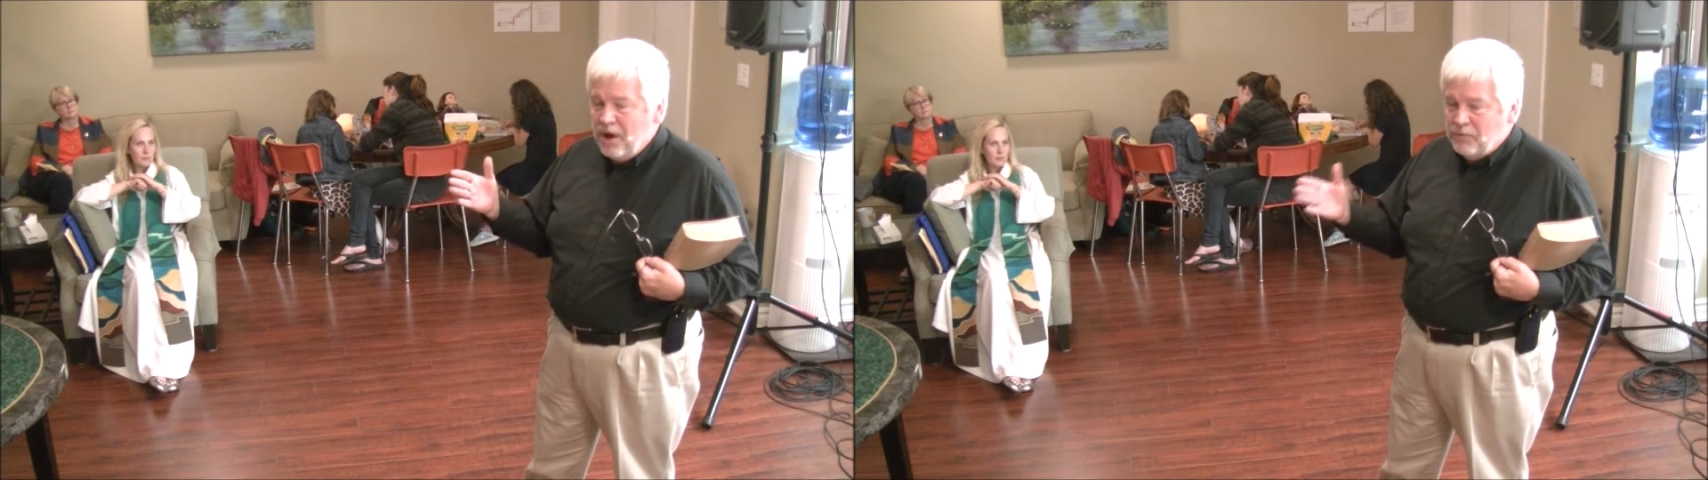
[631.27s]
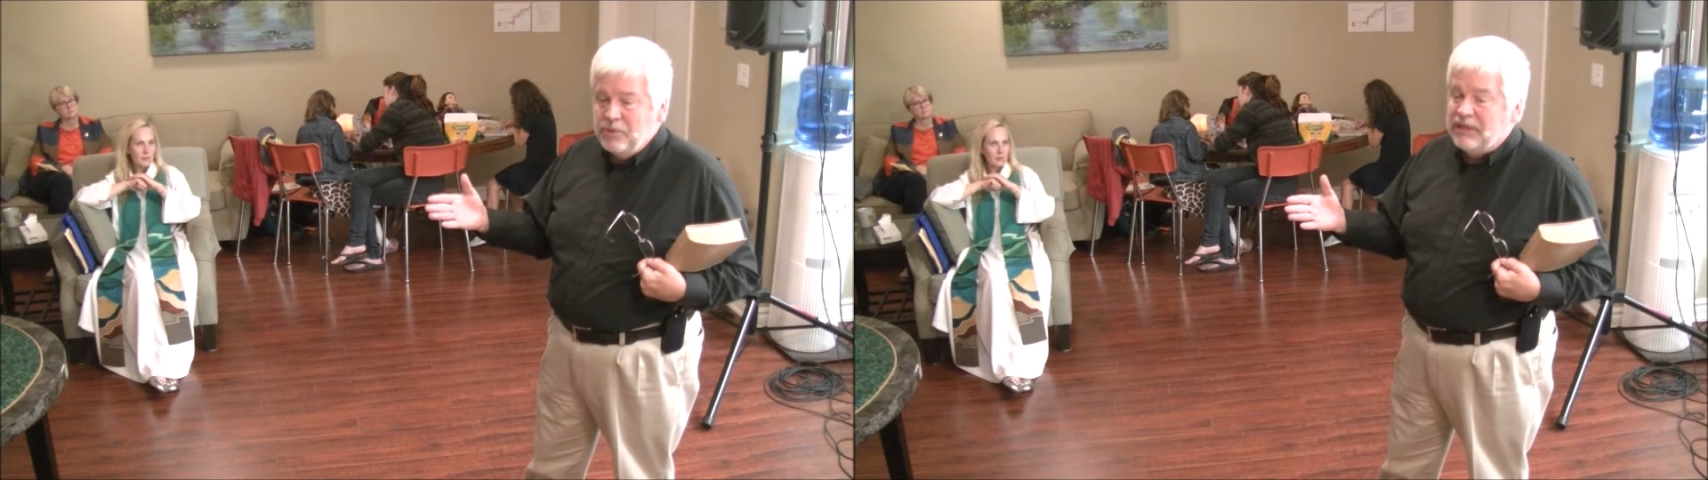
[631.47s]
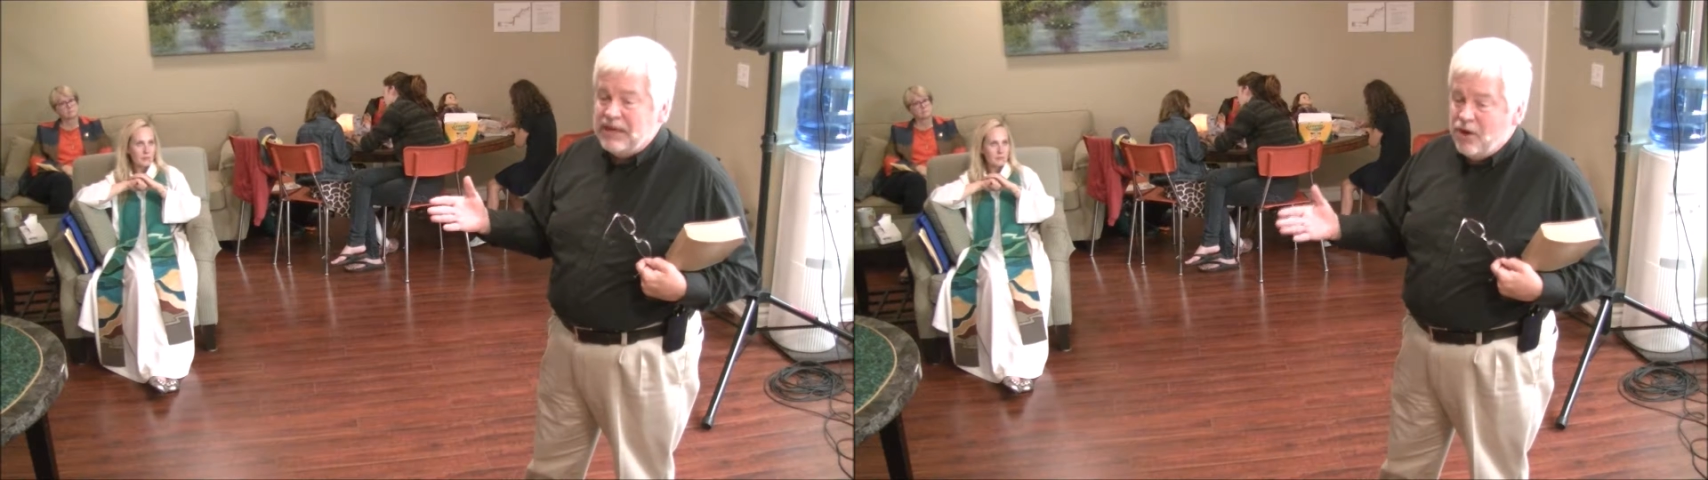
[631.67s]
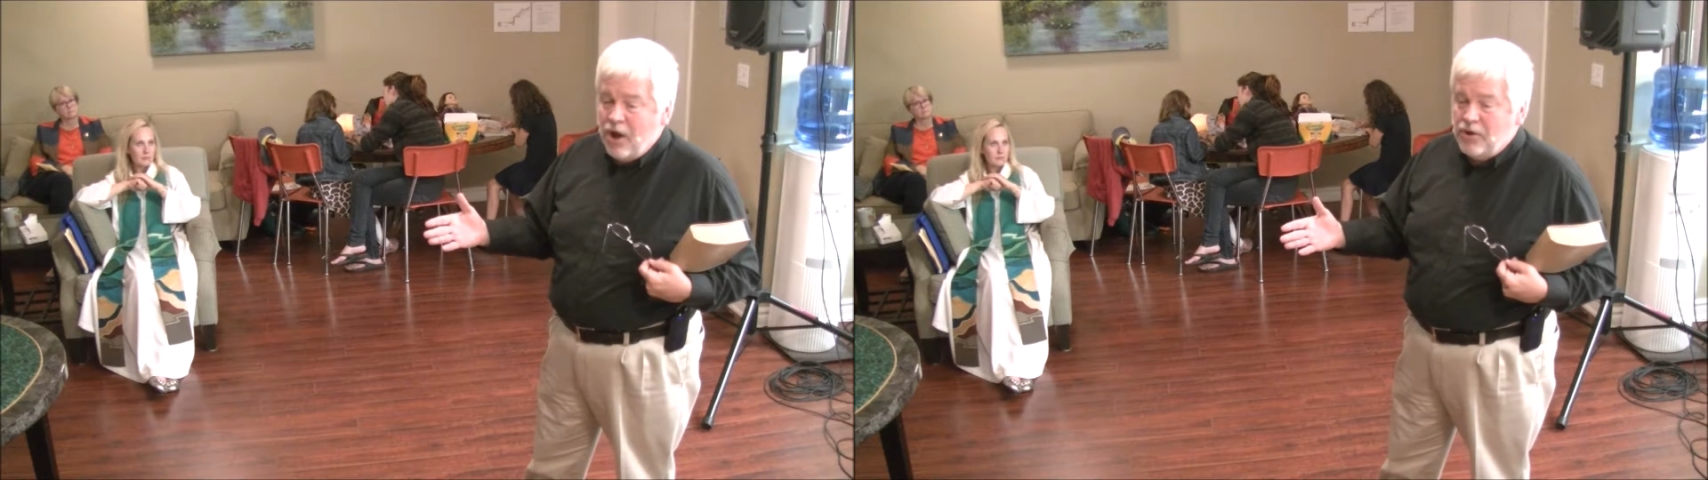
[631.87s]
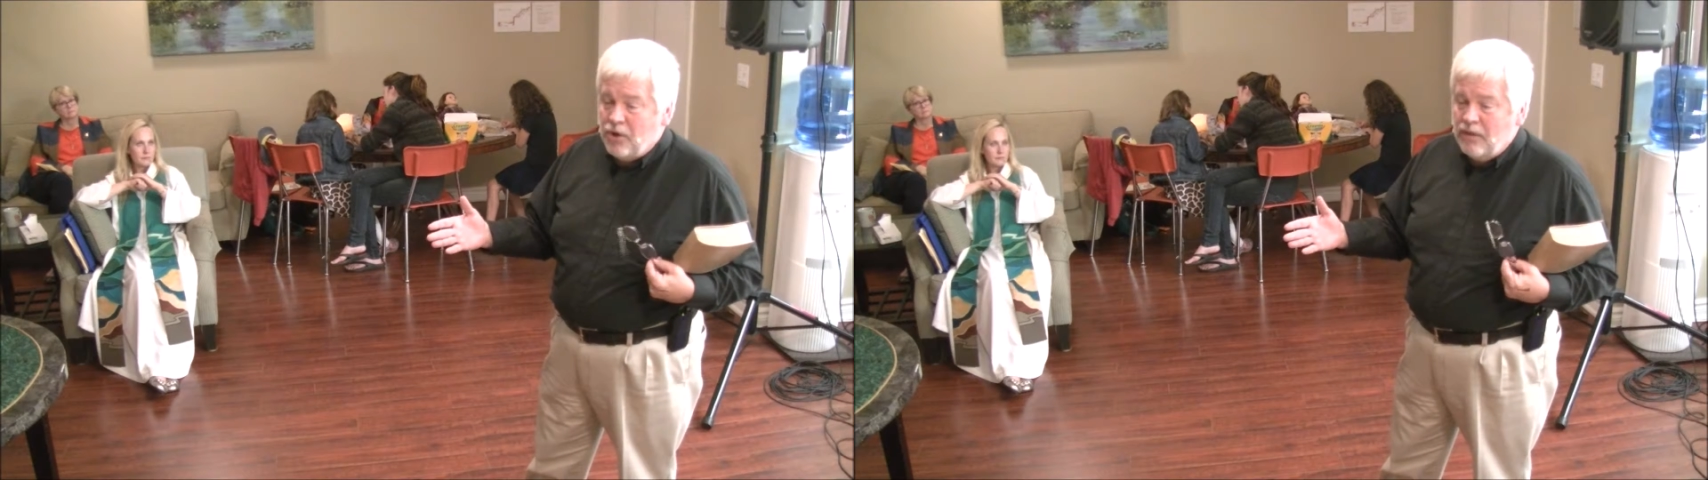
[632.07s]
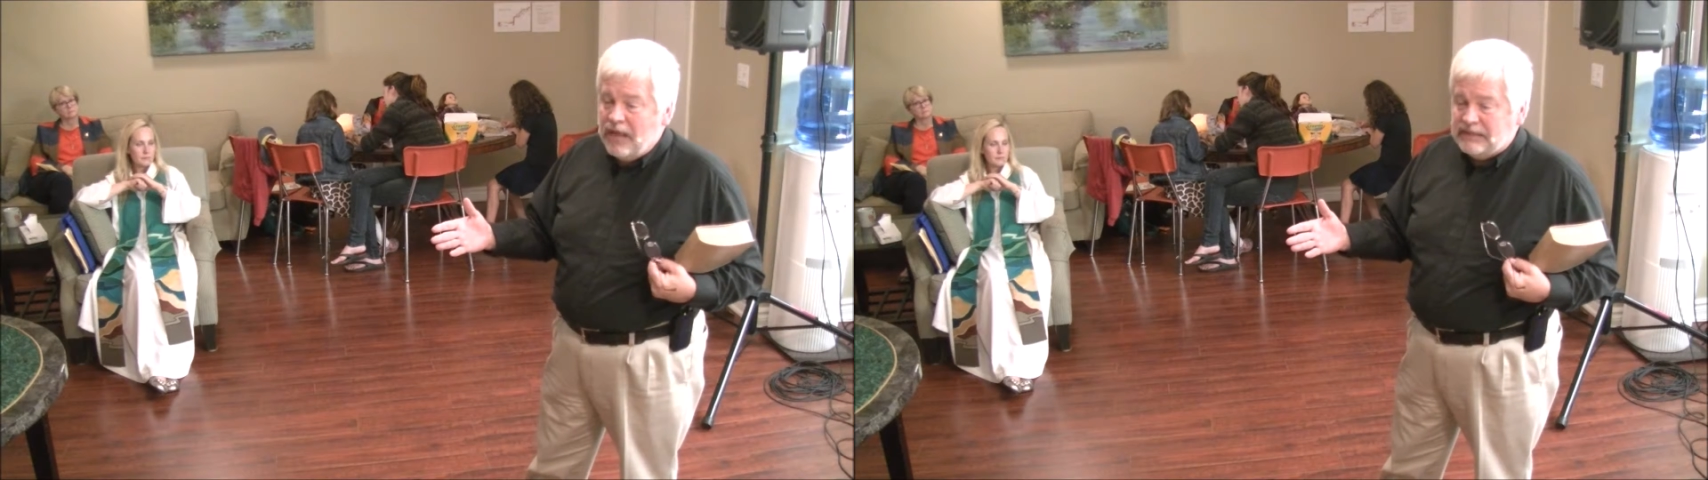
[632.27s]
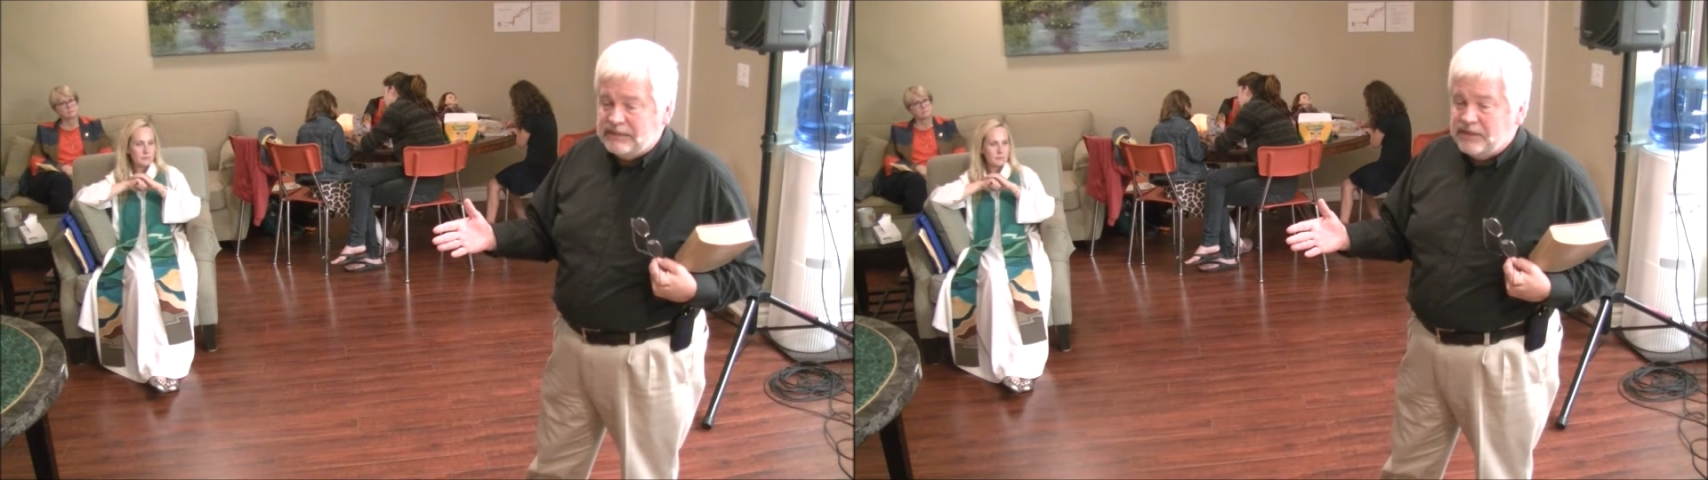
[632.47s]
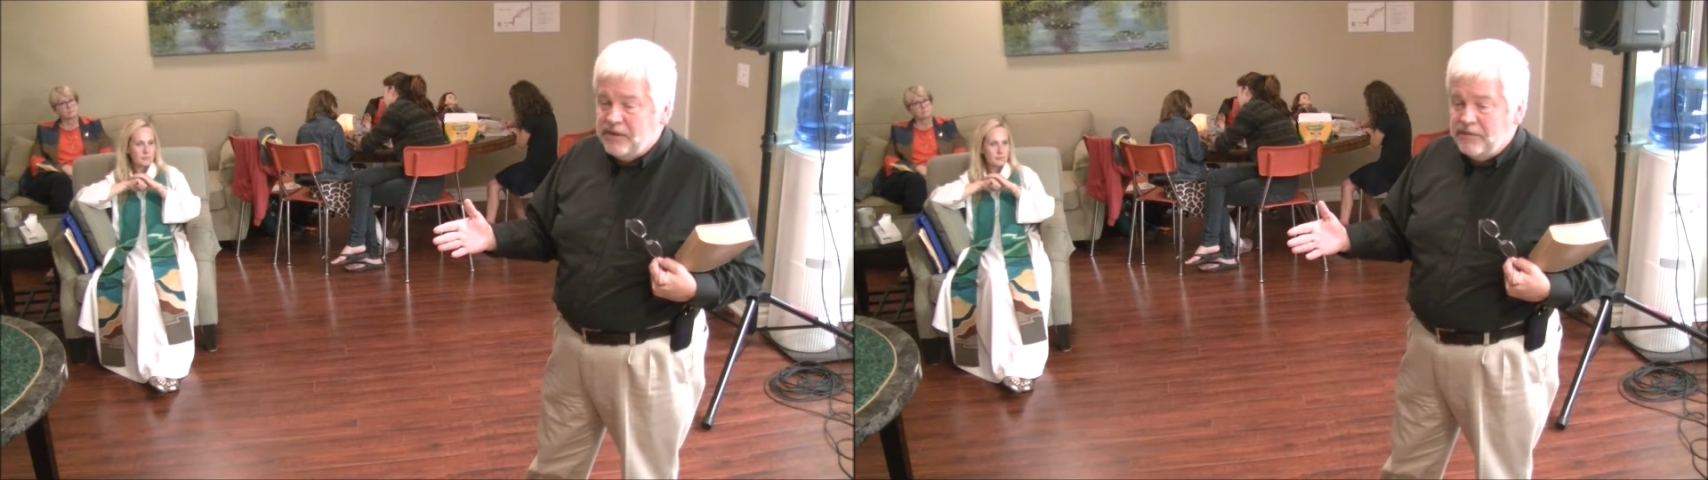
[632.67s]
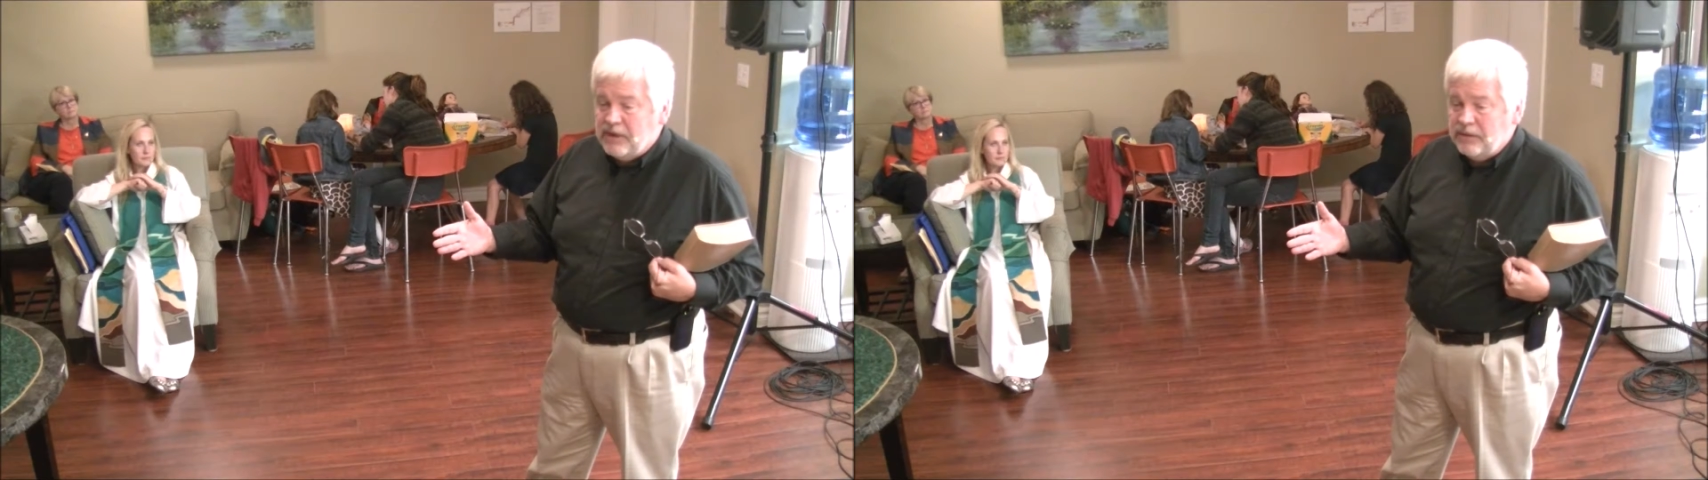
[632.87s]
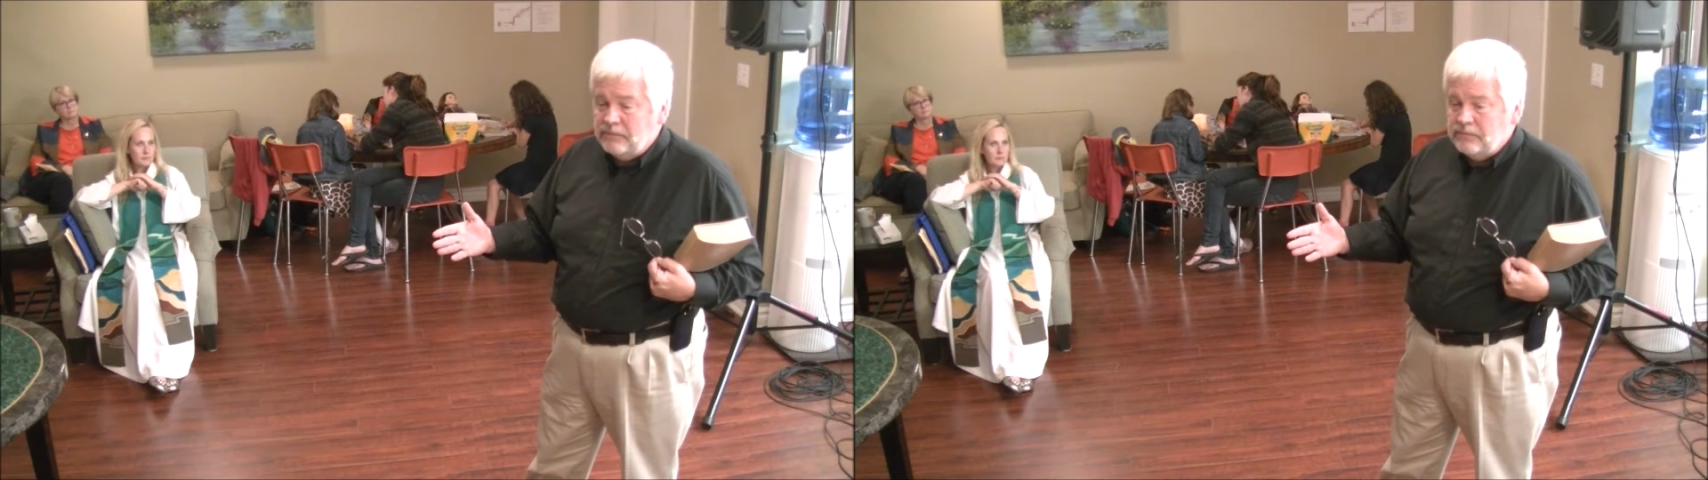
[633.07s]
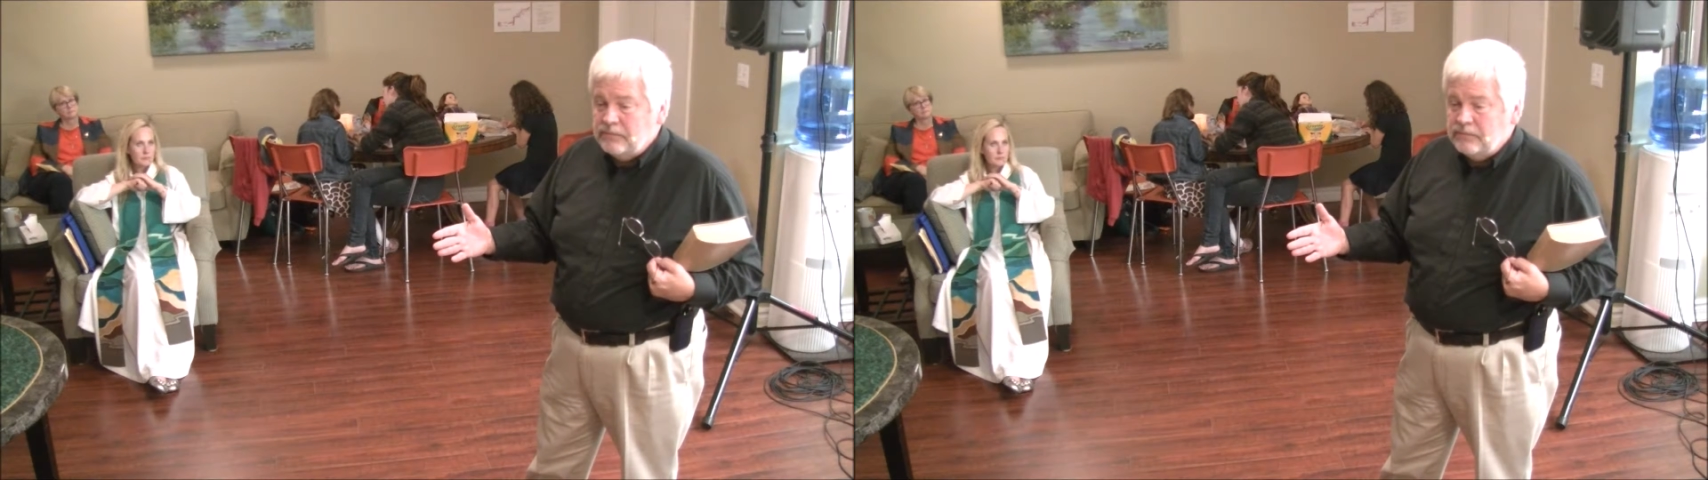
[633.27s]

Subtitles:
really not all that significant.